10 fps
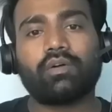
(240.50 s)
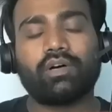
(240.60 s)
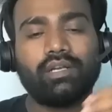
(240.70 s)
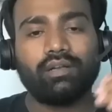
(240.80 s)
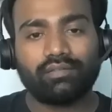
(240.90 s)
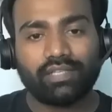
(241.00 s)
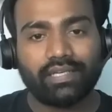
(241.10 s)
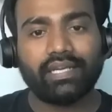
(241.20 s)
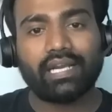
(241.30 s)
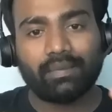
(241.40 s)
on
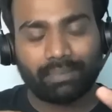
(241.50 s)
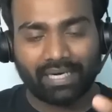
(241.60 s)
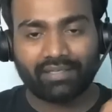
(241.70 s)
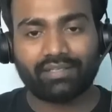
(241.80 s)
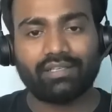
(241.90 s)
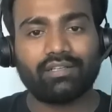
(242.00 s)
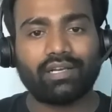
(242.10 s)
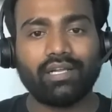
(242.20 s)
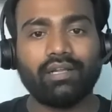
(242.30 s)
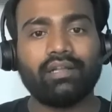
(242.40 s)
theory and practical
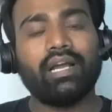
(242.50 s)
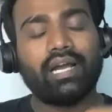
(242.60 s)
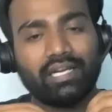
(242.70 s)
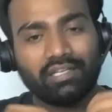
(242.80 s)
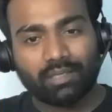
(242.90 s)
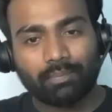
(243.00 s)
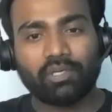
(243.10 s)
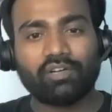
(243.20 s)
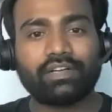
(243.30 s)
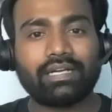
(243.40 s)
learning, and couple
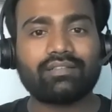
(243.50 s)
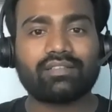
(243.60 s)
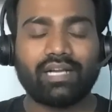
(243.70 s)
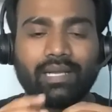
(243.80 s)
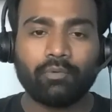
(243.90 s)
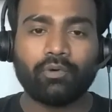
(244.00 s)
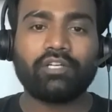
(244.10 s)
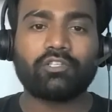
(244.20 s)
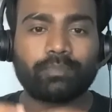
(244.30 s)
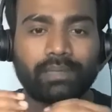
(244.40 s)
of hours I'm going
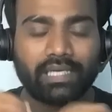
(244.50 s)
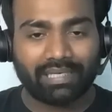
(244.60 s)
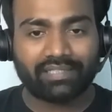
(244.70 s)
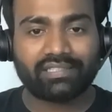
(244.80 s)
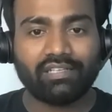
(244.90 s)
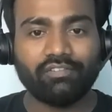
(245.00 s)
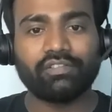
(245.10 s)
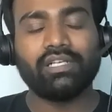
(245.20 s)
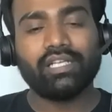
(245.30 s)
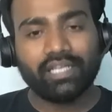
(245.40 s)
to spend myself
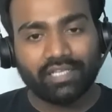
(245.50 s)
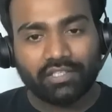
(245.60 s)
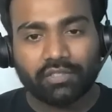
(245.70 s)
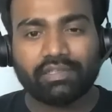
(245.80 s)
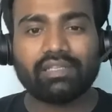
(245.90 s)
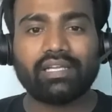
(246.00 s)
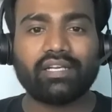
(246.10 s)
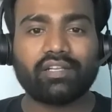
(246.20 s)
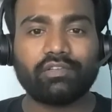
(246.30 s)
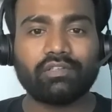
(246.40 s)
in giving the
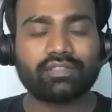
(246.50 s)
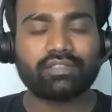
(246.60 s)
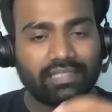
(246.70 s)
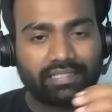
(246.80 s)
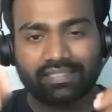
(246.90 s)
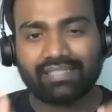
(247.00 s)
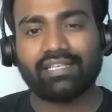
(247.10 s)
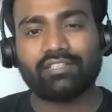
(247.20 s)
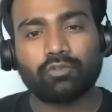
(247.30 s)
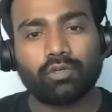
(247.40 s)
interviews. Let's say there
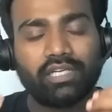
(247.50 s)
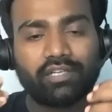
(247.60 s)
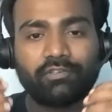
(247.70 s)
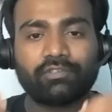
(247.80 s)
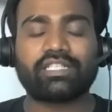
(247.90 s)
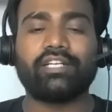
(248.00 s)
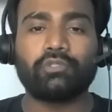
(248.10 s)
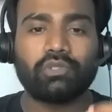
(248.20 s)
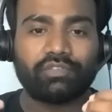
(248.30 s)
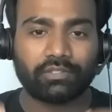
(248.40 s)
is no interview
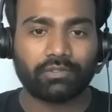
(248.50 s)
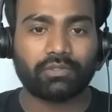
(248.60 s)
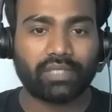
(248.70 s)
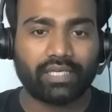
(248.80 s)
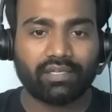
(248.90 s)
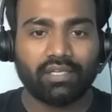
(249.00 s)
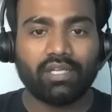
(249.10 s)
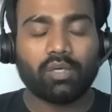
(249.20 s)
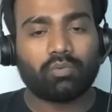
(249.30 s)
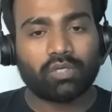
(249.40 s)
scheduled for you today.
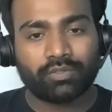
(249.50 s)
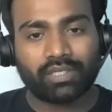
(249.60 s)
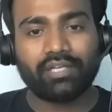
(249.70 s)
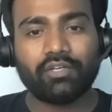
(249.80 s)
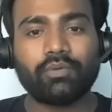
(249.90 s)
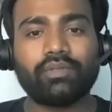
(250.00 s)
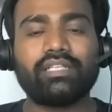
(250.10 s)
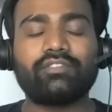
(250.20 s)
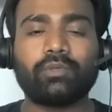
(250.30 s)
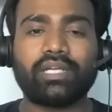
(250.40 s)
What you can do
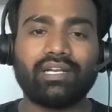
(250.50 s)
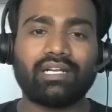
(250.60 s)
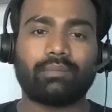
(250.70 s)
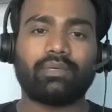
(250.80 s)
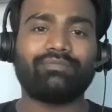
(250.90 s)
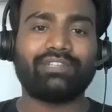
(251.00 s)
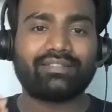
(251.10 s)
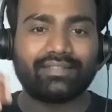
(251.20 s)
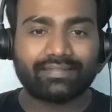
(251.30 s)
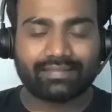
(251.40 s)
is you can come up with
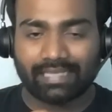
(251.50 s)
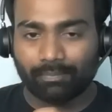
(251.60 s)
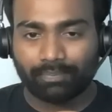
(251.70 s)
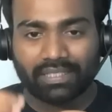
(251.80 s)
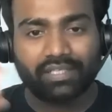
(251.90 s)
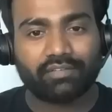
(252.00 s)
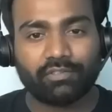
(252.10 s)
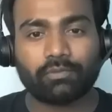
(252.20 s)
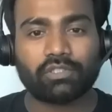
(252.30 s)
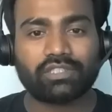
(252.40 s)
sample interview
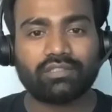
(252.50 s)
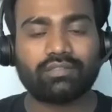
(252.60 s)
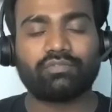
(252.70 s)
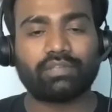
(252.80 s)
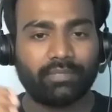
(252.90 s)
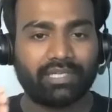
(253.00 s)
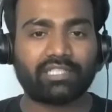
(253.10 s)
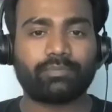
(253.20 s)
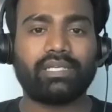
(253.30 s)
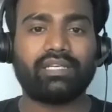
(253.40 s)
questions from your
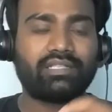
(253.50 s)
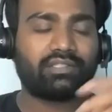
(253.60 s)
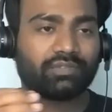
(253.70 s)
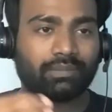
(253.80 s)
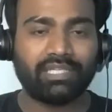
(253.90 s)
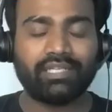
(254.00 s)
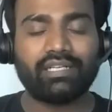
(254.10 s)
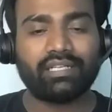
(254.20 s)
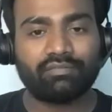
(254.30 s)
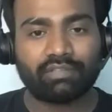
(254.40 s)
experience, from
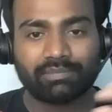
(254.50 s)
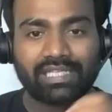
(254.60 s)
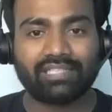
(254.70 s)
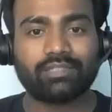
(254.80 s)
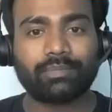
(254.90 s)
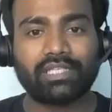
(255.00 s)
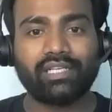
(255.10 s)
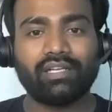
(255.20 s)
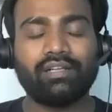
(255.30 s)
LinkedIn, from ChatGPT,